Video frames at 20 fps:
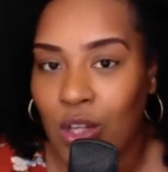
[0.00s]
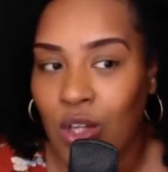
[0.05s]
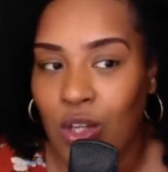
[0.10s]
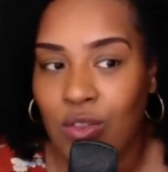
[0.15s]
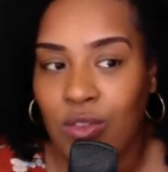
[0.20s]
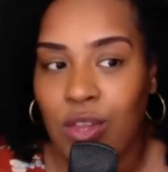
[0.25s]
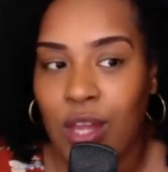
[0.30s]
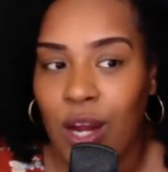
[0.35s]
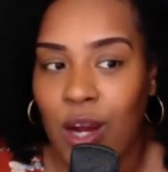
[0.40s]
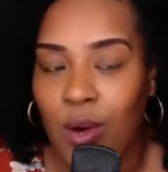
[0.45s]

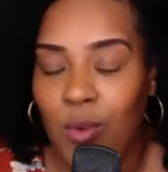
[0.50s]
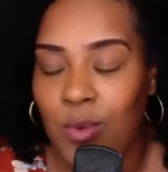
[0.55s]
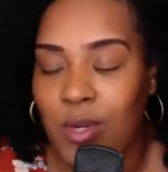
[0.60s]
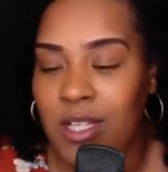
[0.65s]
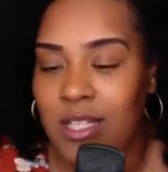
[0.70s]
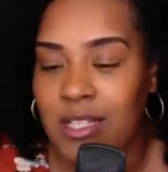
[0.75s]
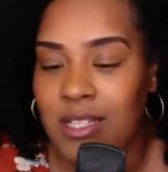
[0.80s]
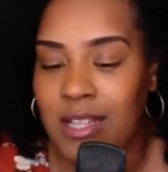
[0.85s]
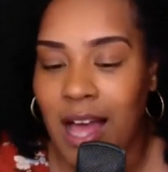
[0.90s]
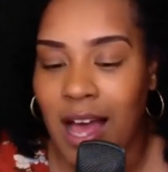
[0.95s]
there
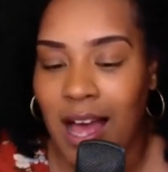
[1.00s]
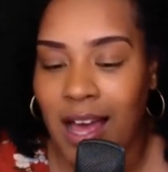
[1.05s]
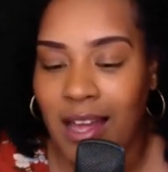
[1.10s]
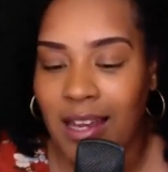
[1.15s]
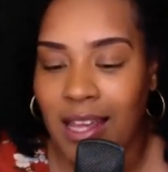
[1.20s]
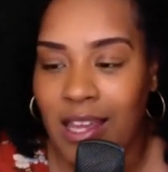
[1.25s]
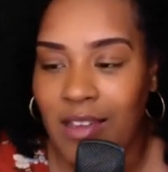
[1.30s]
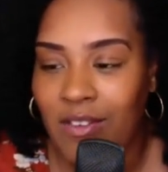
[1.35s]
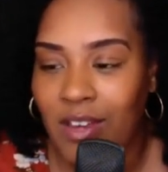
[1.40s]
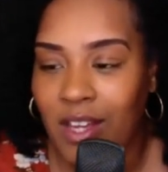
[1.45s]
was not
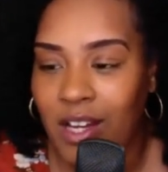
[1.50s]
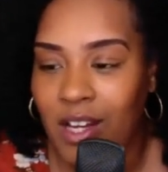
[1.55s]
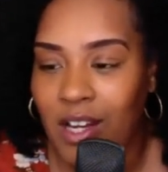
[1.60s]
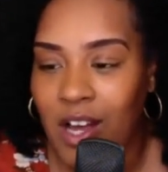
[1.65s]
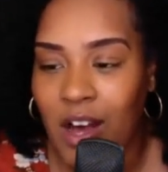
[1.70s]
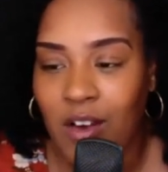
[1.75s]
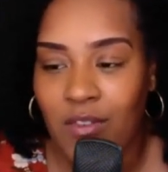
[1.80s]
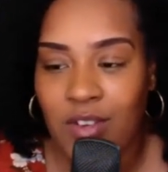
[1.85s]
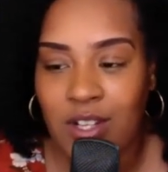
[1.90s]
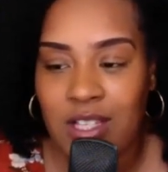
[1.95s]
even a
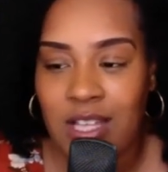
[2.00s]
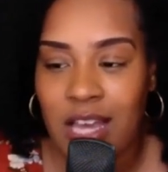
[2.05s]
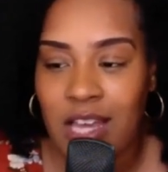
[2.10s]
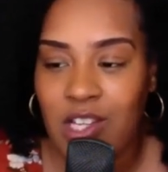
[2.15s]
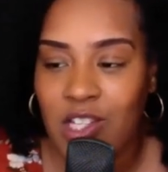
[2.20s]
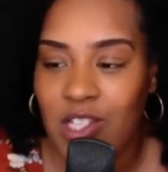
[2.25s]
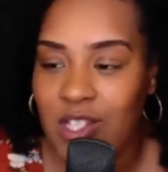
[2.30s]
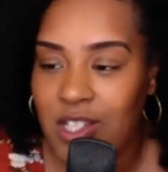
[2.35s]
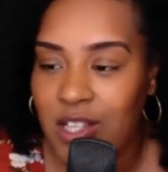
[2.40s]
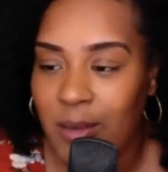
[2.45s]

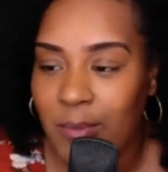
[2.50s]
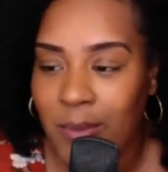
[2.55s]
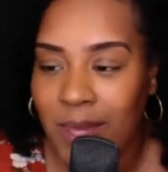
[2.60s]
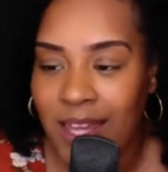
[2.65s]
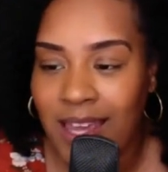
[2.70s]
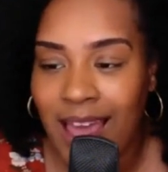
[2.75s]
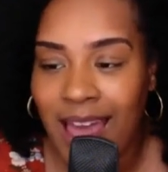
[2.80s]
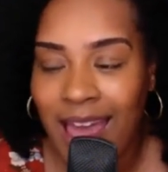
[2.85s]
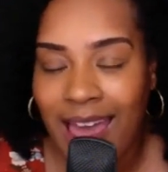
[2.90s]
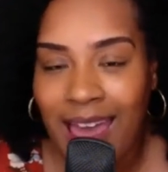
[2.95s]
conversation to
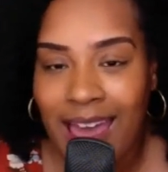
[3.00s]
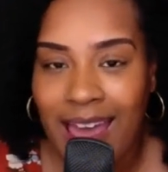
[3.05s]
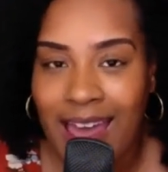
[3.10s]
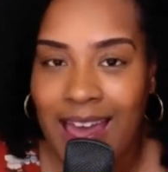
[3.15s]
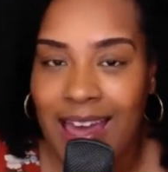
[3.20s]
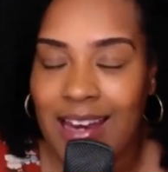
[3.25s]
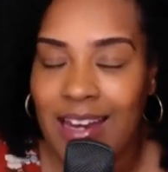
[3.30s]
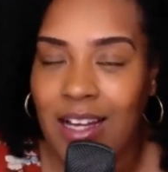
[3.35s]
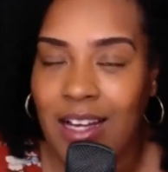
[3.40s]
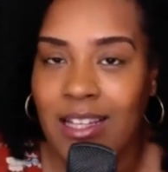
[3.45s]
be
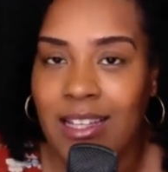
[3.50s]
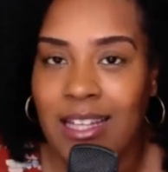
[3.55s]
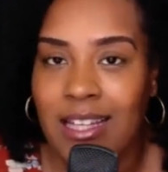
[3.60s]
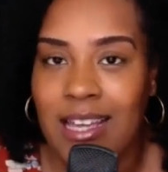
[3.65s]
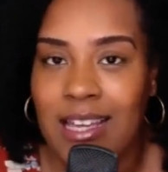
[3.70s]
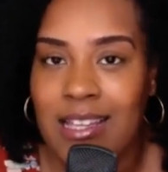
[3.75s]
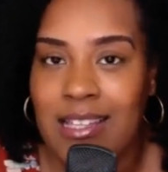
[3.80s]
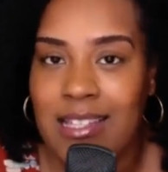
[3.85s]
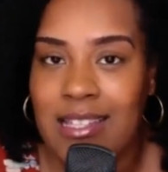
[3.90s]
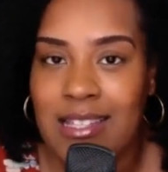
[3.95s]
had
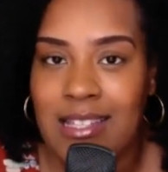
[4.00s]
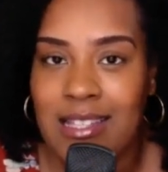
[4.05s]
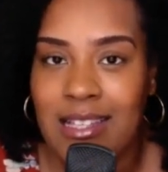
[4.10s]
unless